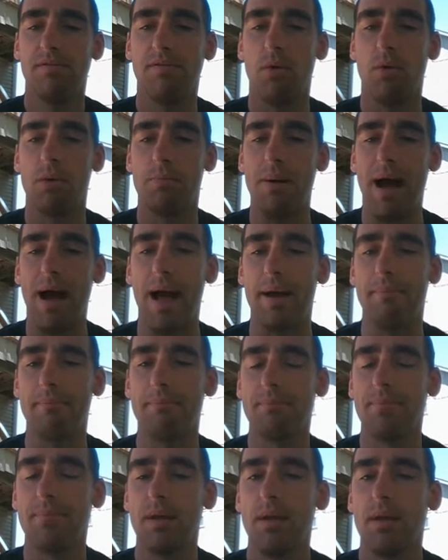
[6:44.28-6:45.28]
4 pi.
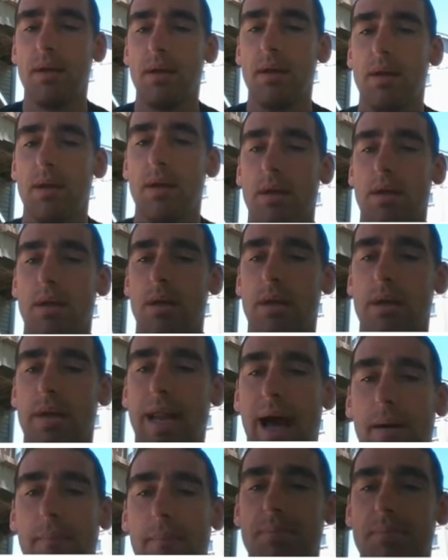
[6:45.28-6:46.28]

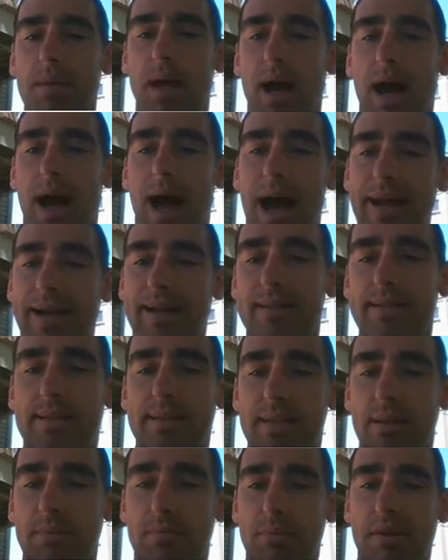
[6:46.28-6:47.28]
Now, I can
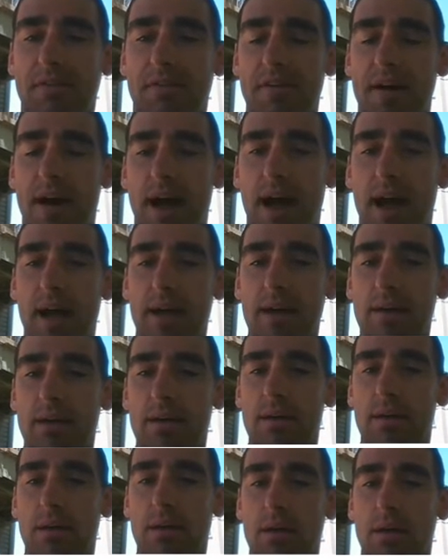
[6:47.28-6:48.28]
simplify
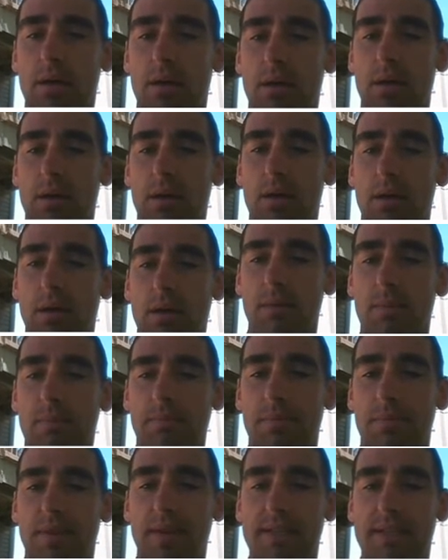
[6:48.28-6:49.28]

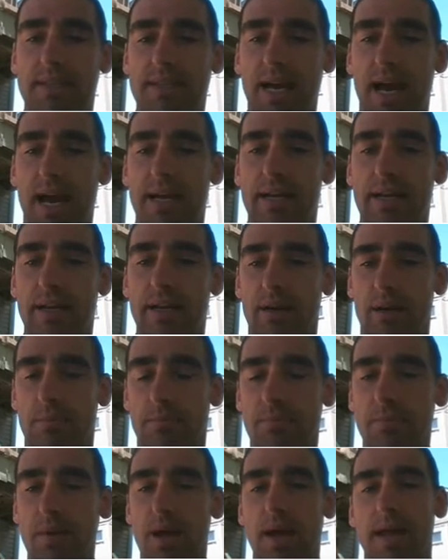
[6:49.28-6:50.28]
this side here.
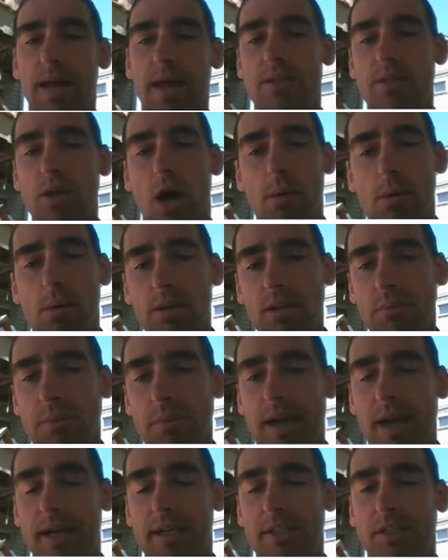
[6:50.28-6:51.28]
It's all
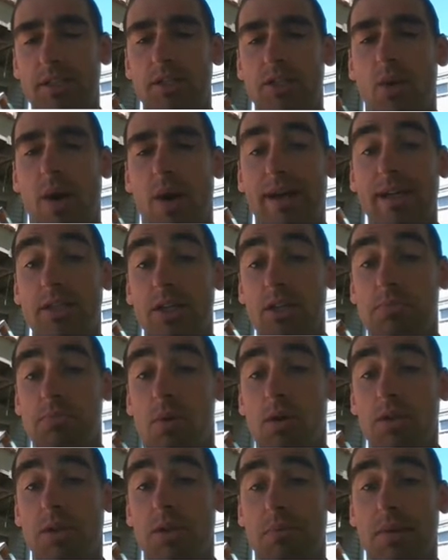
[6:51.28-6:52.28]
multiplication, so I can just
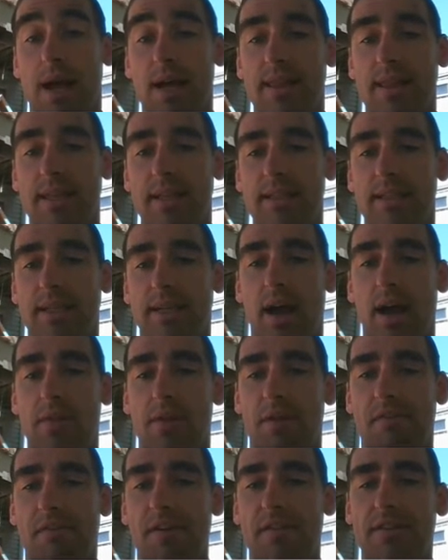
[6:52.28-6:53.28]
multiply things
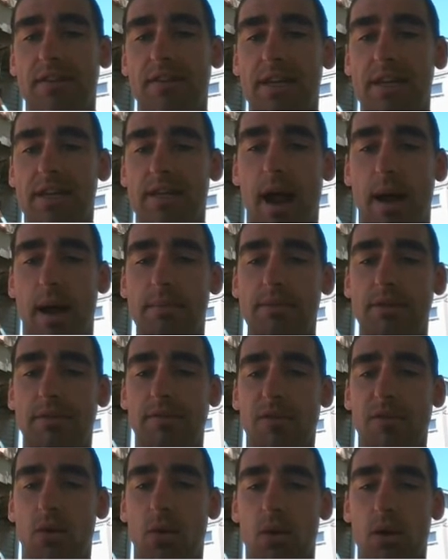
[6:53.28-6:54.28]
together. 15 times
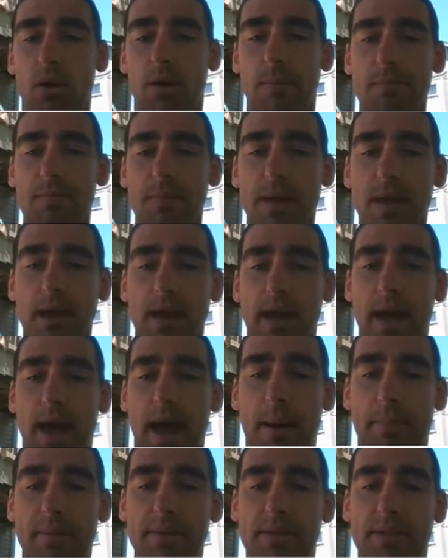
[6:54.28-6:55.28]
4
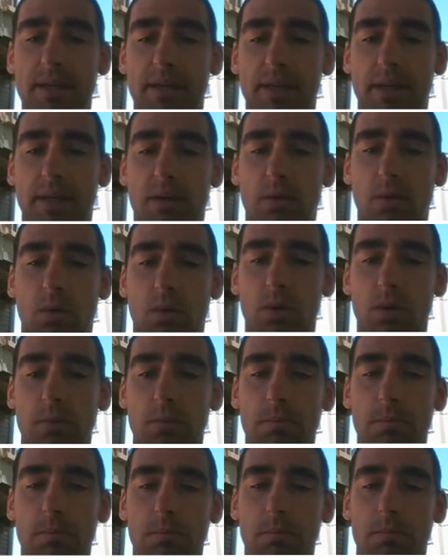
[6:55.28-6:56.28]
happens to
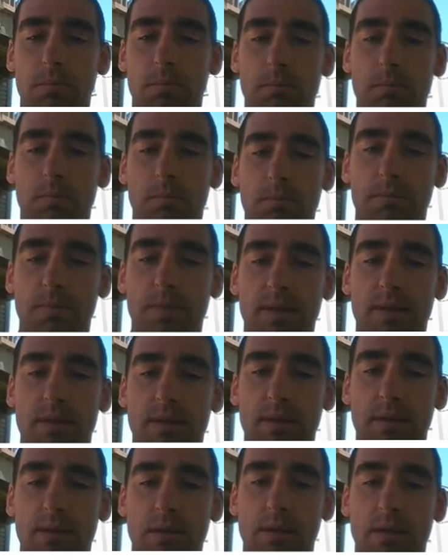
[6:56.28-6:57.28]
equal
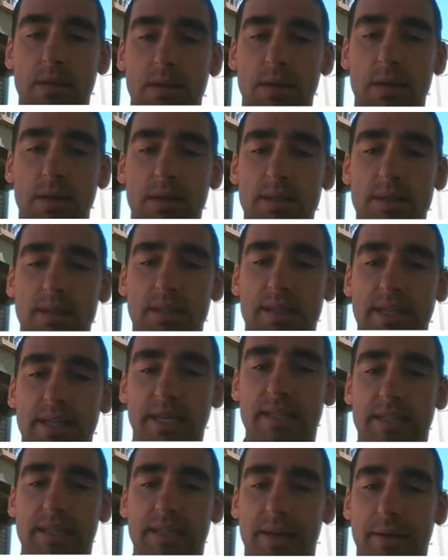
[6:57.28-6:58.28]

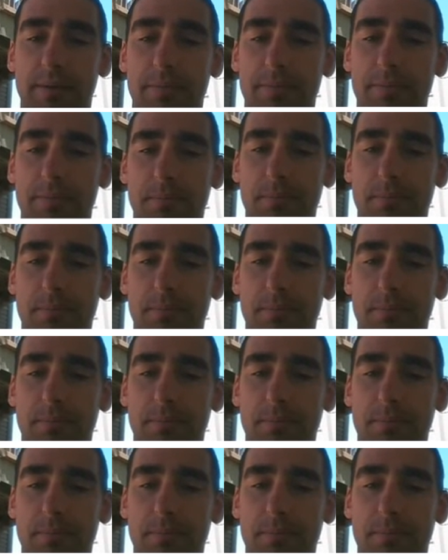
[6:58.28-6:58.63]
60.